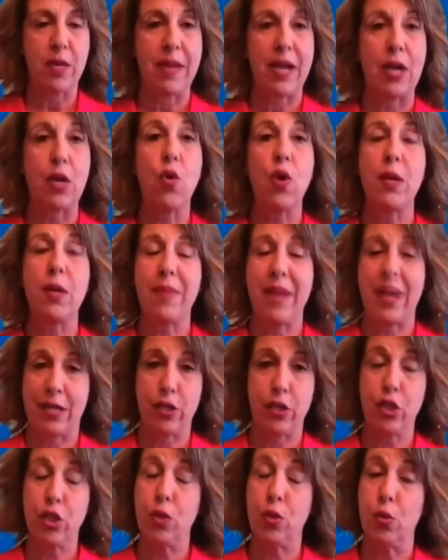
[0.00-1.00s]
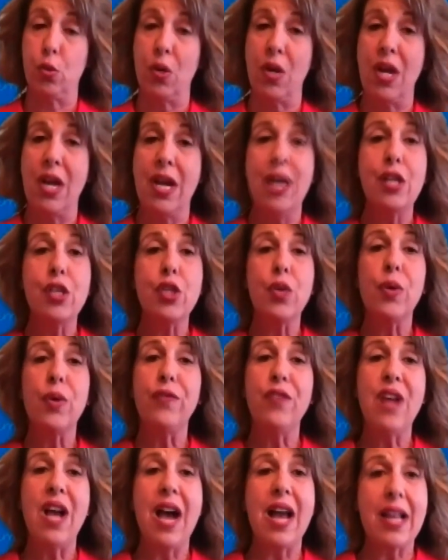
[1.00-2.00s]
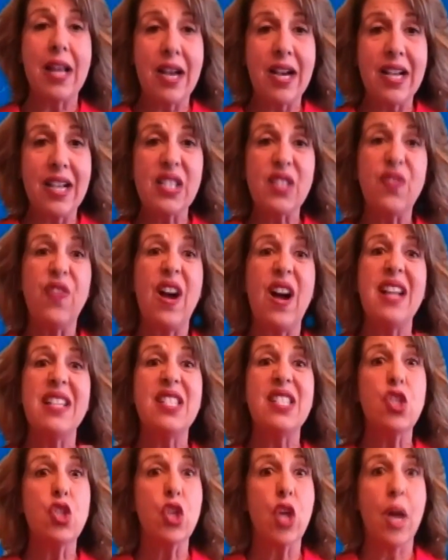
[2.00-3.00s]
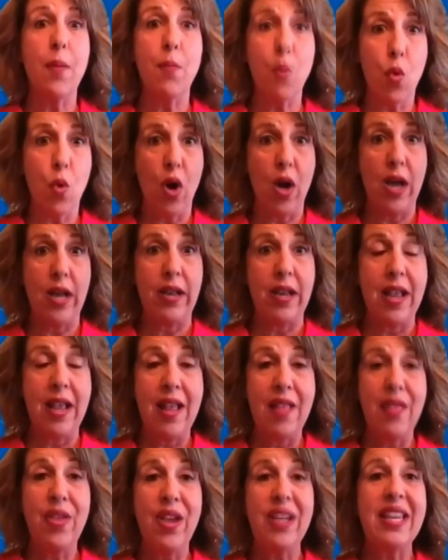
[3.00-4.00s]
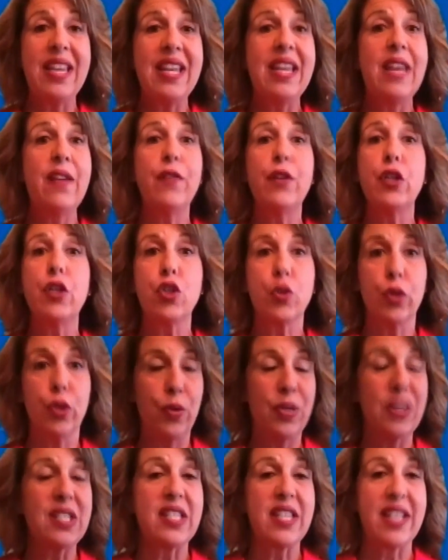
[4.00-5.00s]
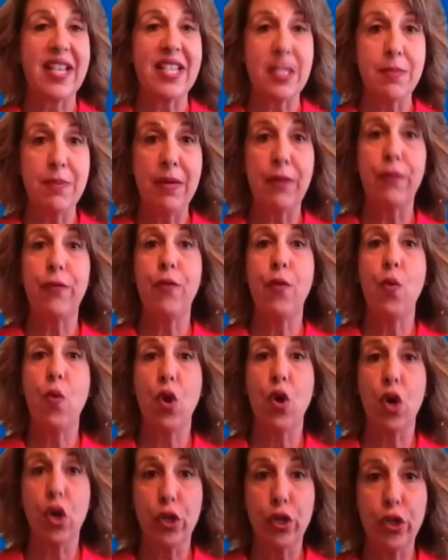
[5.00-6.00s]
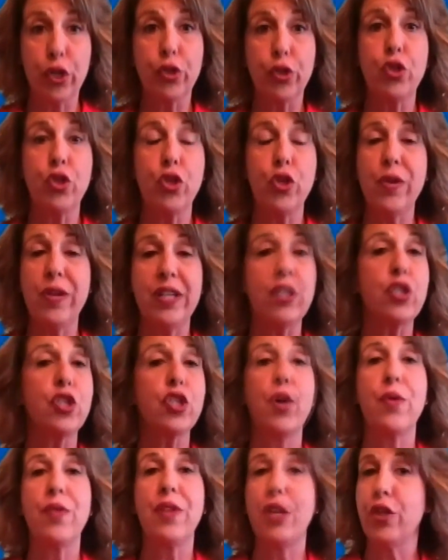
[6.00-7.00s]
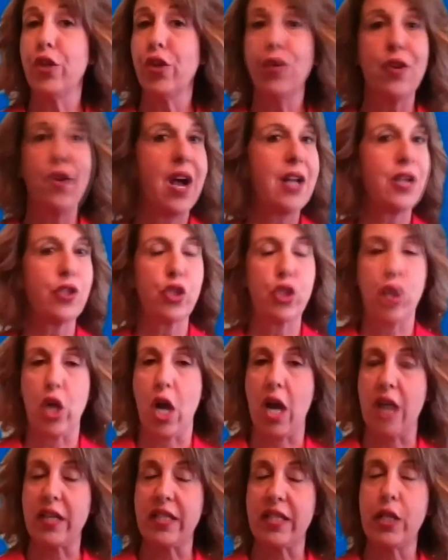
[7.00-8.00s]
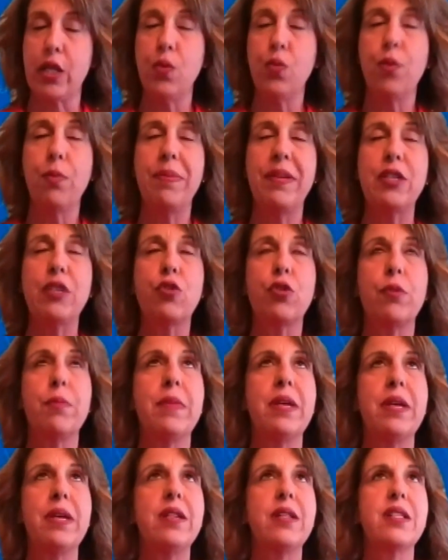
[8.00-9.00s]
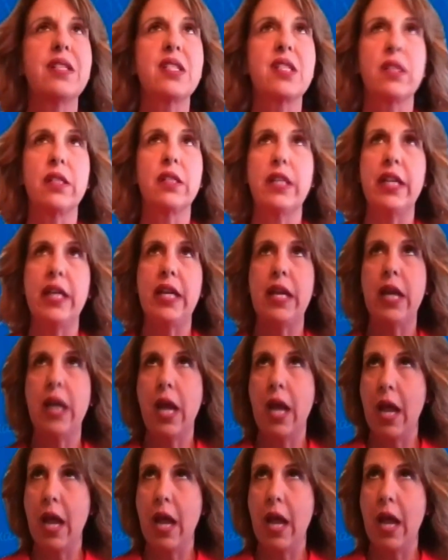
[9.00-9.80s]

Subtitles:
by going back to school. So if not us, find someone that can give a true assessment for your students so that you're not shocked. You will be tremendously